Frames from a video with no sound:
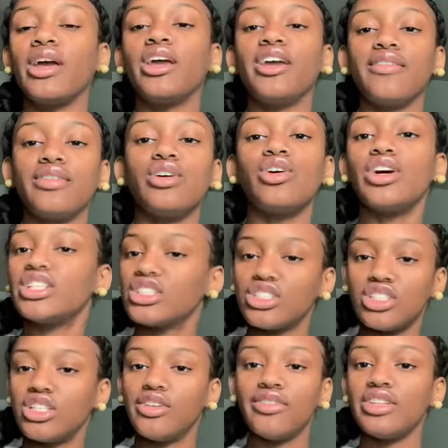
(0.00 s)
If it don't have,
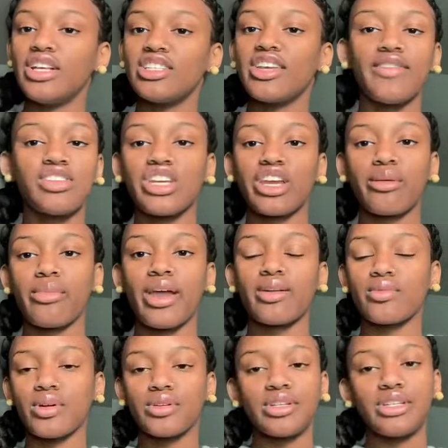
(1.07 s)
if it doesn't have a checker
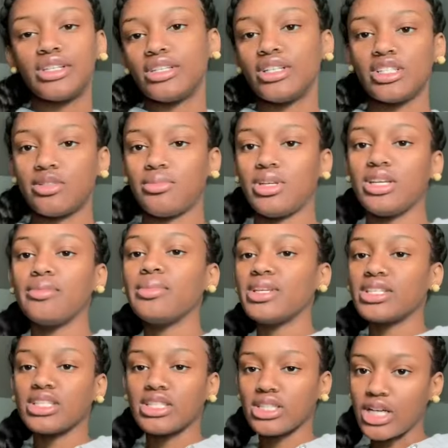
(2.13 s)
background, then it doesn't, it
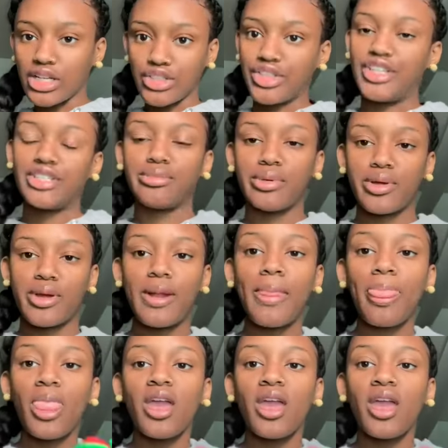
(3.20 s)
means it's not transparent.